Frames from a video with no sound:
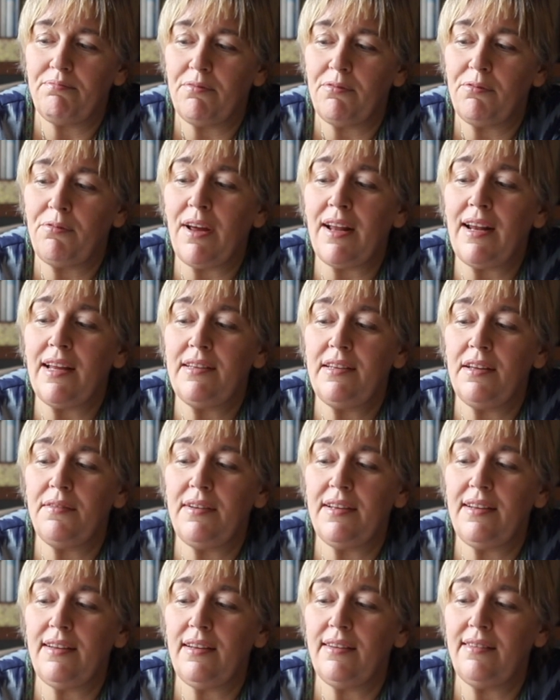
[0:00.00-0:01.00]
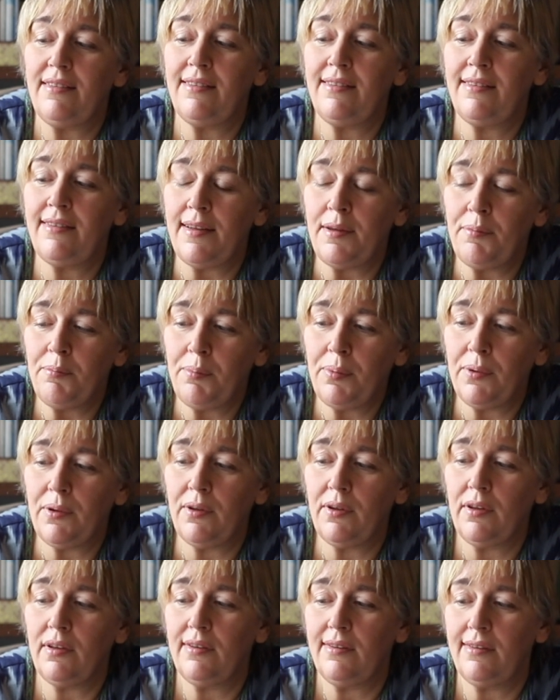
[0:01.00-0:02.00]
relatively
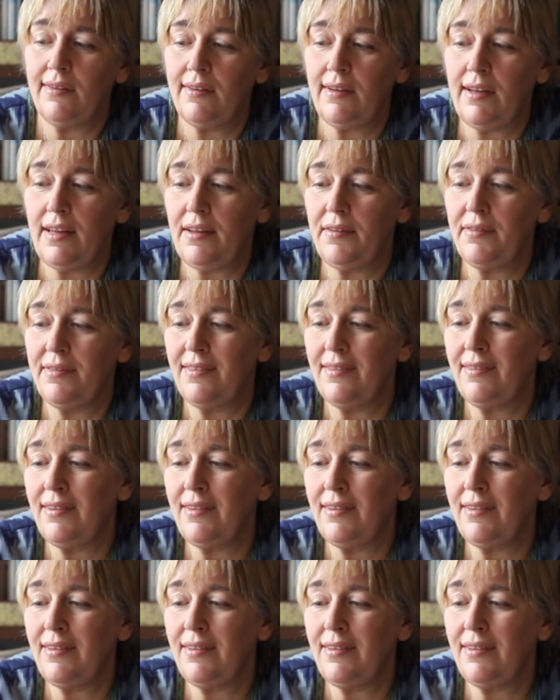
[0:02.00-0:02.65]
simple sleeves,